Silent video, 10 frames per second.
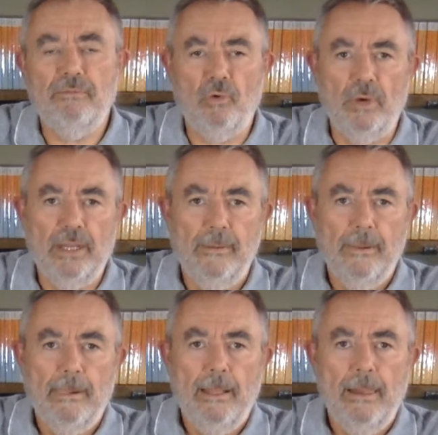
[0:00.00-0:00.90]
for it.
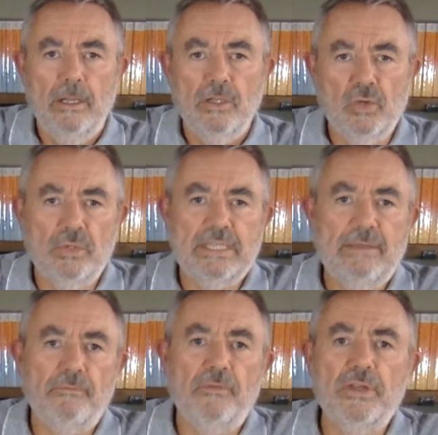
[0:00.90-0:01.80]
John
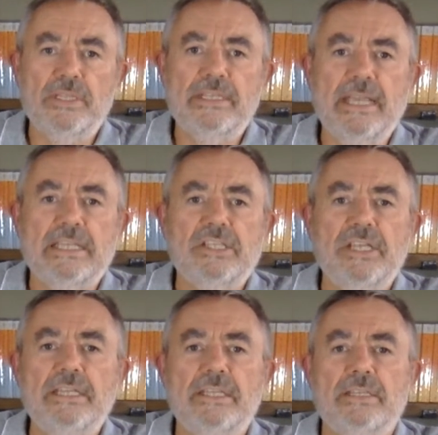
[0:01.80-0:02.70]
7, verse 6,
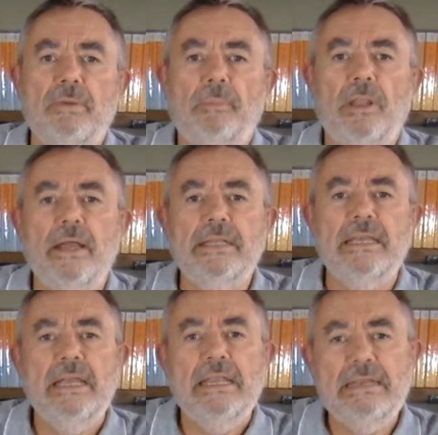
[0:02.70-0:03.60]
Jesus replied,
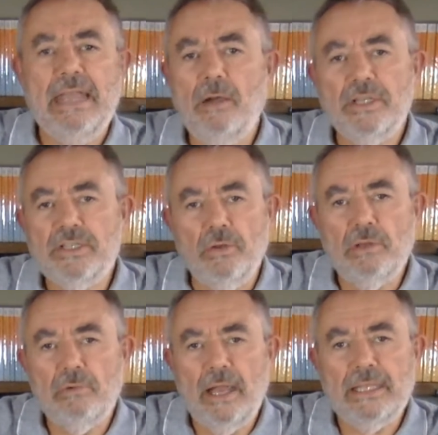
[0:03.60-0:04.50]
Now is not
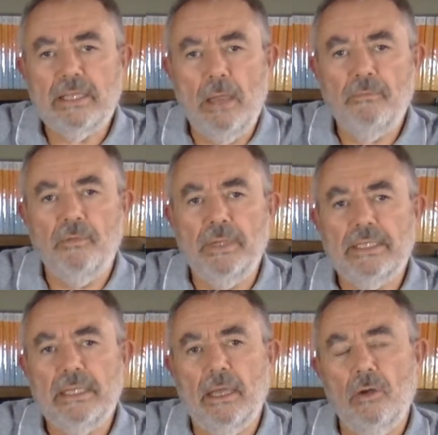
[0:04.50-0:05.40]
the right time for me
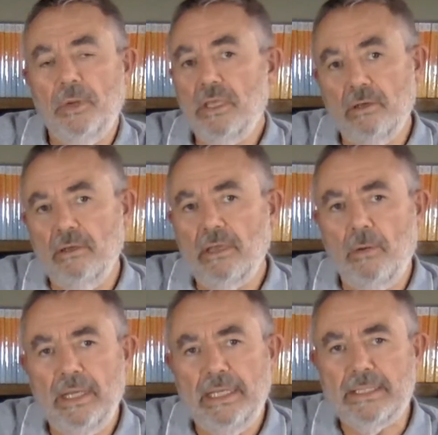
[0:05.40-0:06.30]
to go, but you can
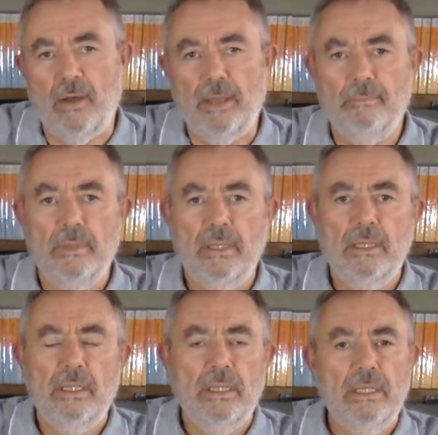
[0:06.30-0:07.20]
go any time.
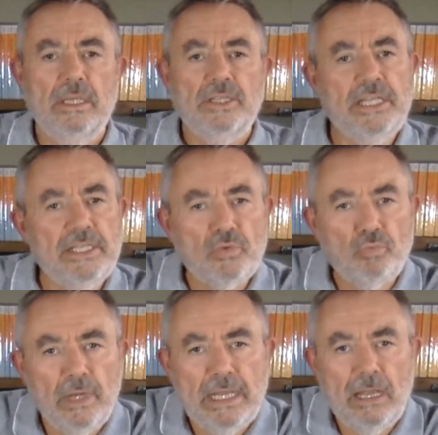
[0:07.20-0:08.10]

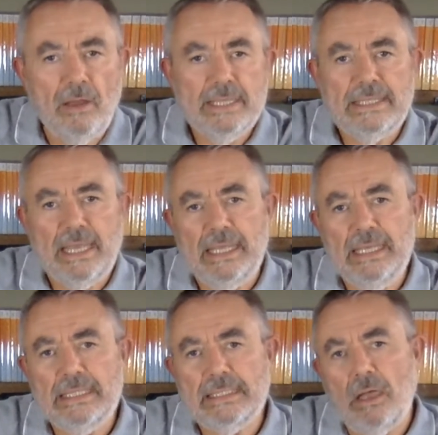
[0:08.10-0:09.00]
Jesus realized that
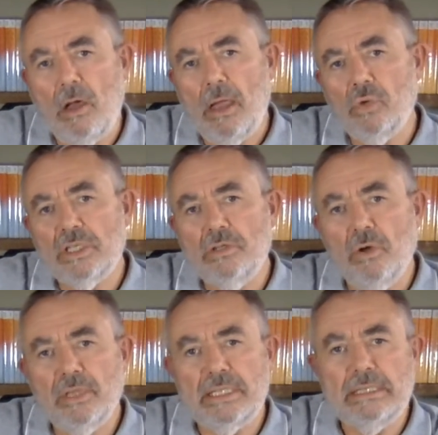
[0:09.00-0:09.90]
his time was
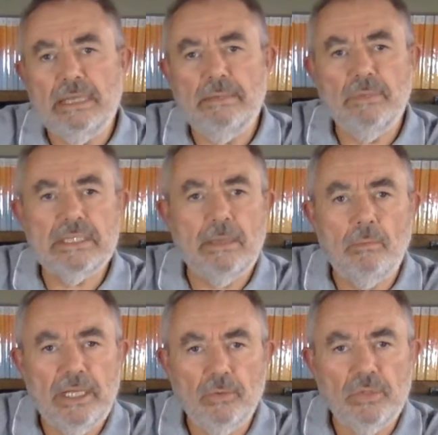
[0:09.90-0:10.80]
not the same as
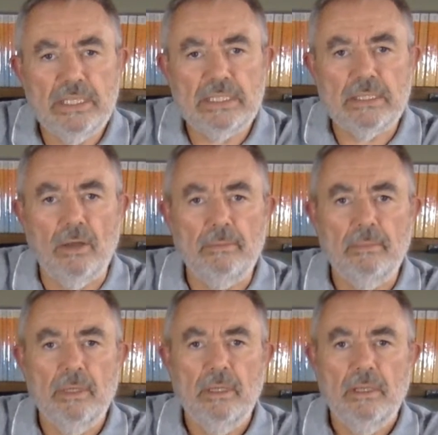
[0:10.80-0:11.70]
someone else's time.
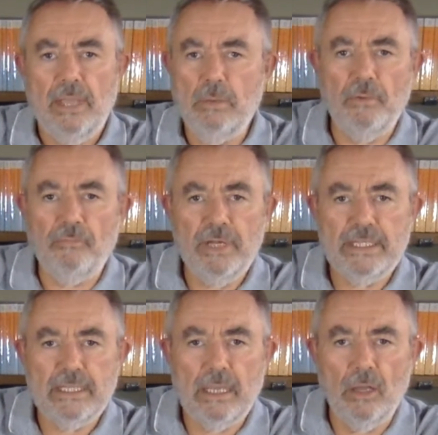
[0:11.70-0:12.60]
They were free
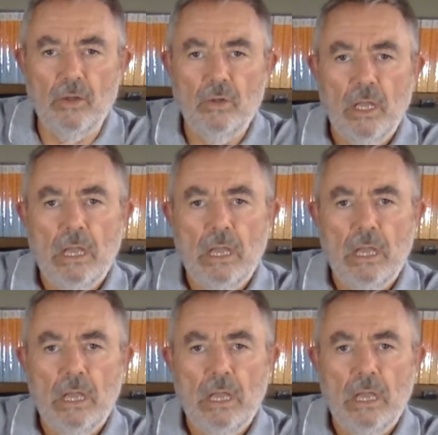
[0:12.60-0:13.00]
to go,